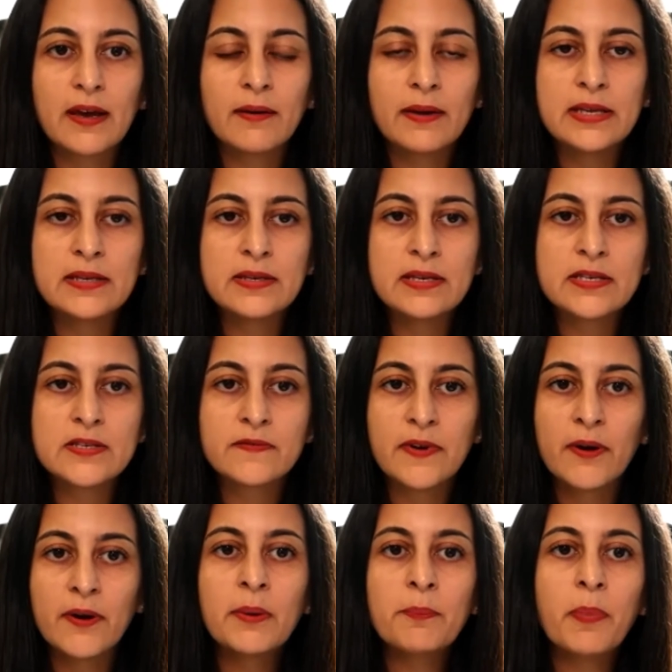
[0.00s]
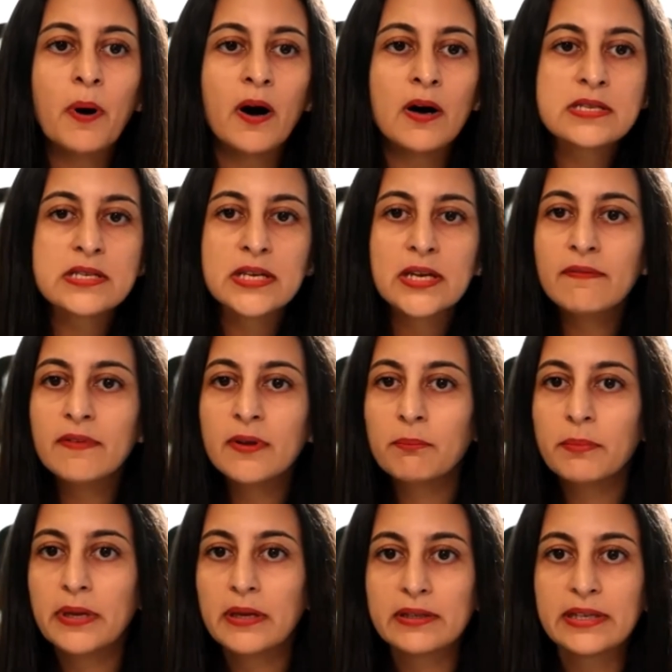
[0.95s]
is very positive
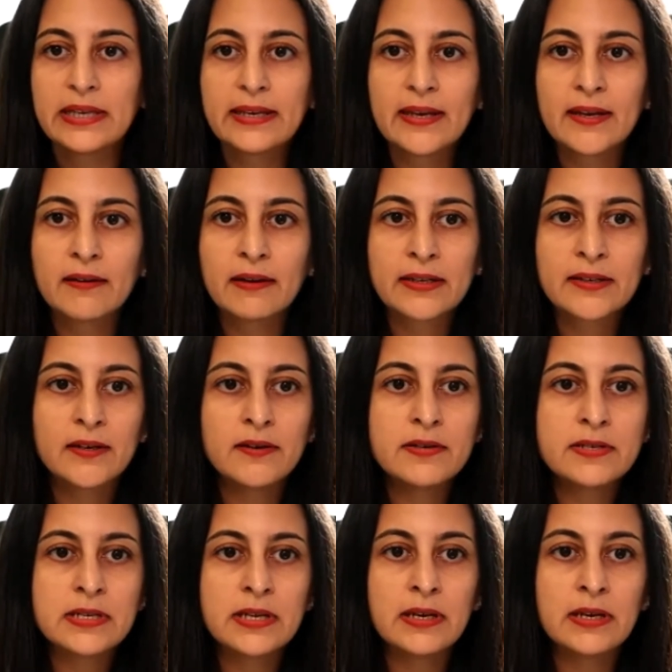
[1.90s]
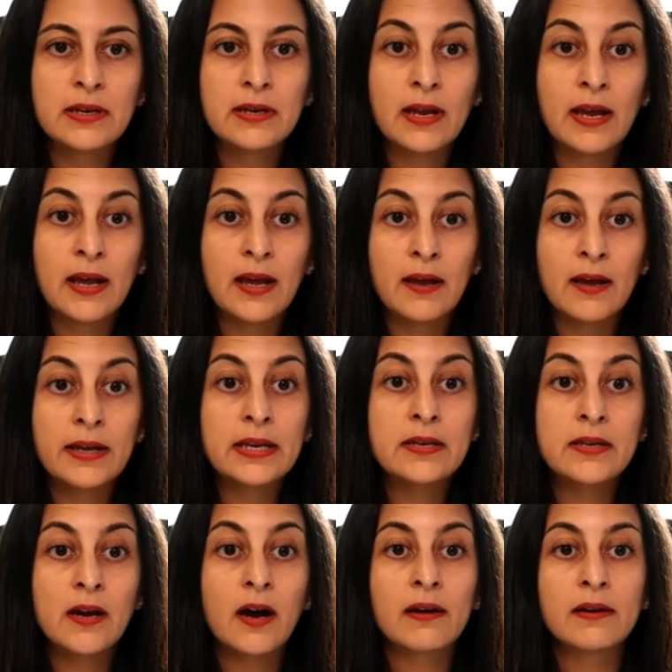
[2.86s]
in building characters in
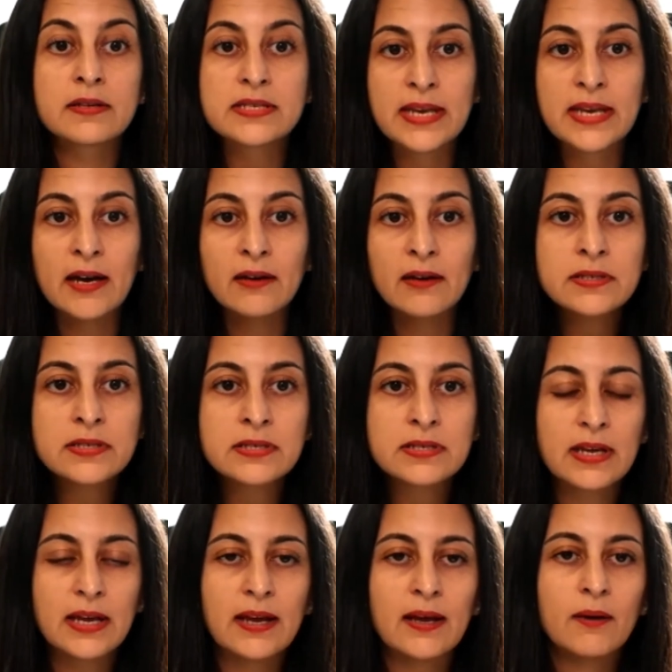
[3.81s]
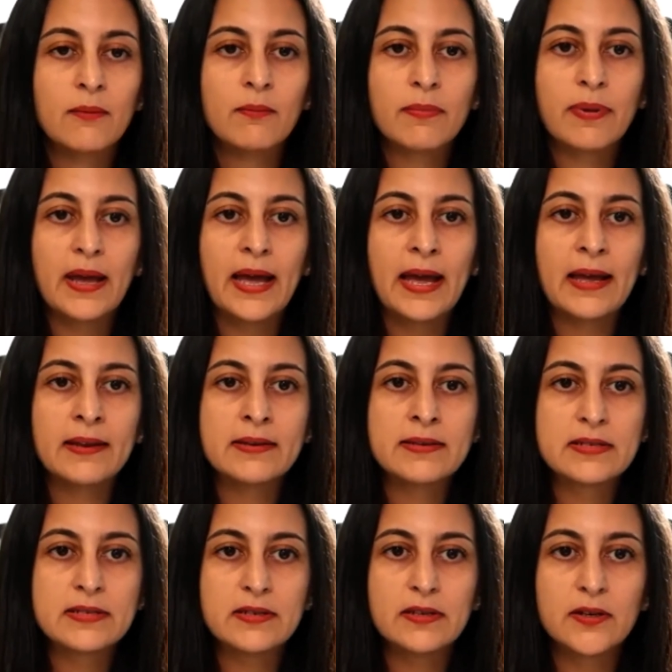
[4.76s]
young scouts,
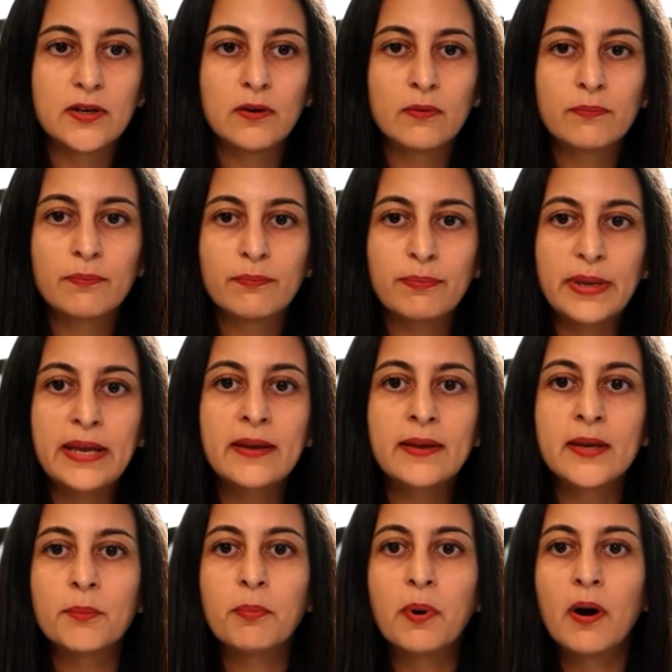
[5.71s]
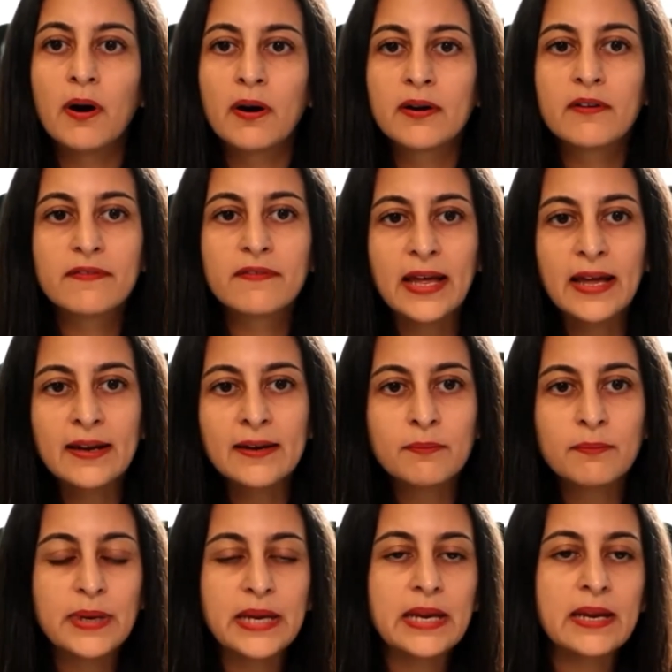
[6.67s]
and you know, being a part of that
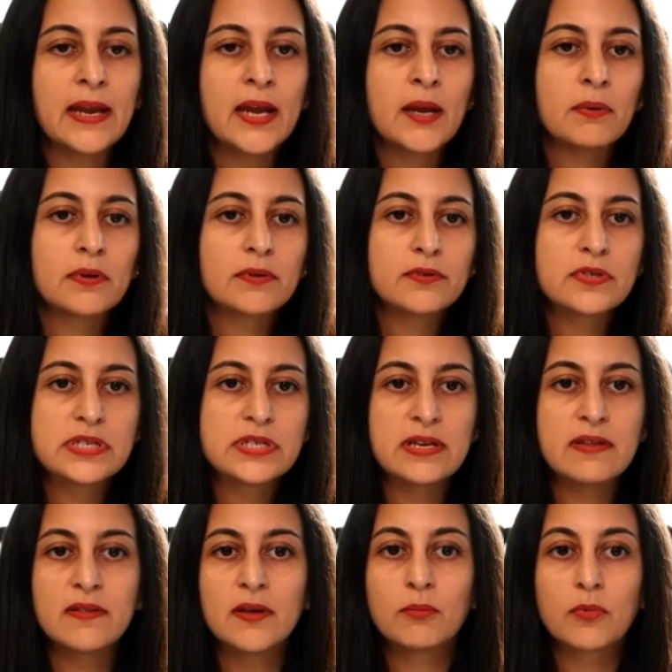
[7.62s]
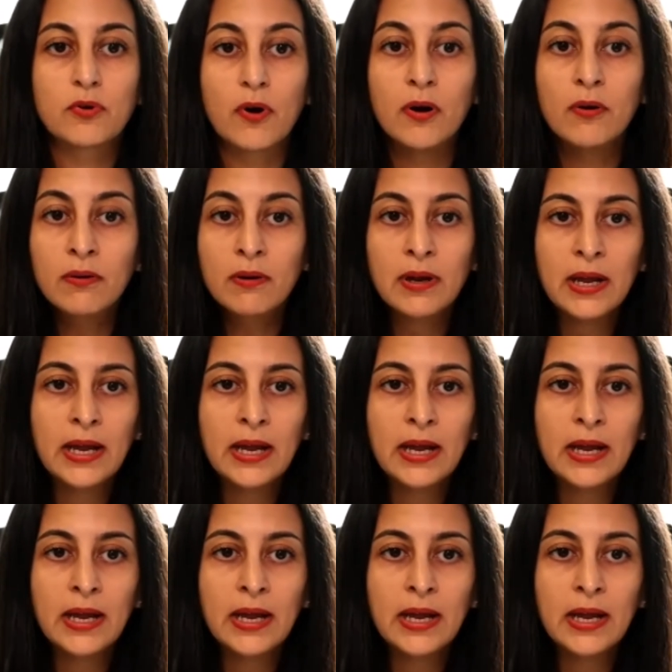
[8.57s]
and being able to see them grow